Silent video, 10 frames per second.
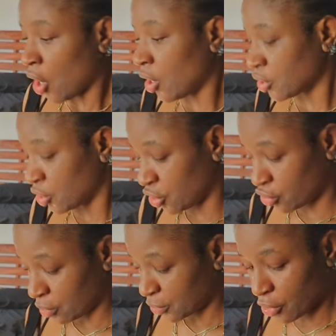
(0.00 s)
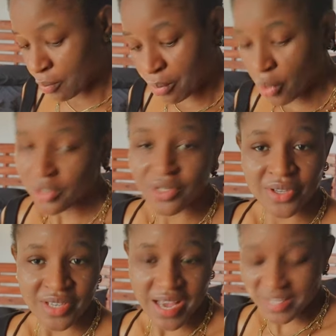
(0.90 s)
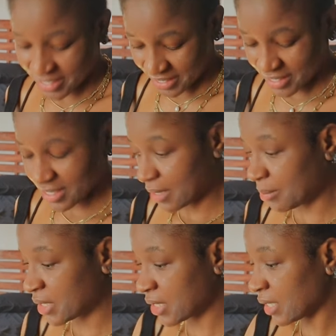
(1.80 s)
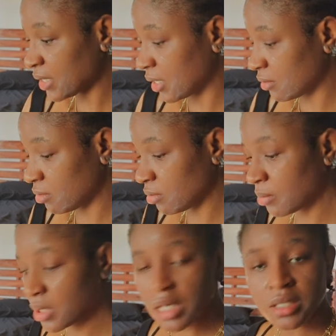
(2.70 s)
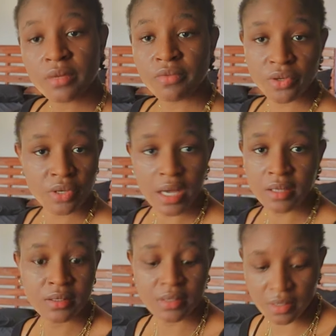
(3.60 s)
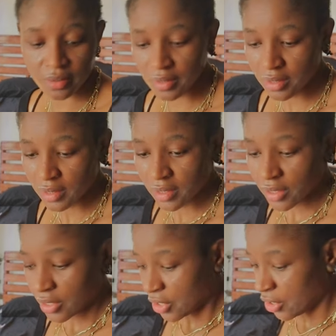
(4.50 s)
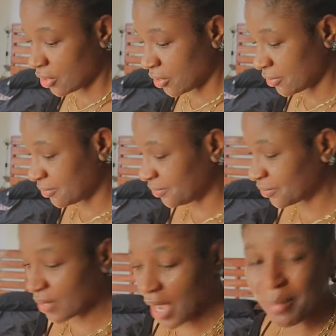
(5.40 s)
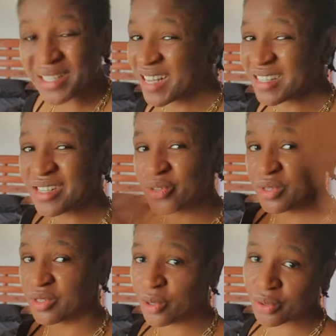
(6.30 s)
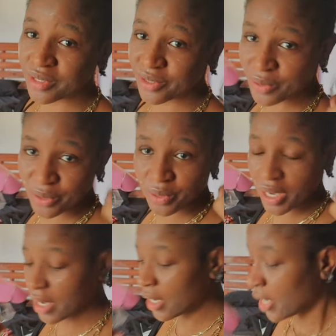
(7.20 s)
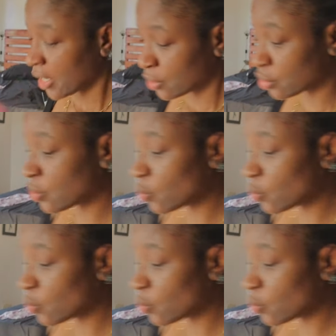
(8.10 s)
on the description box so you guys can see it. I'm excited for you guys to, you know, I'm excited to install this week. Okay, so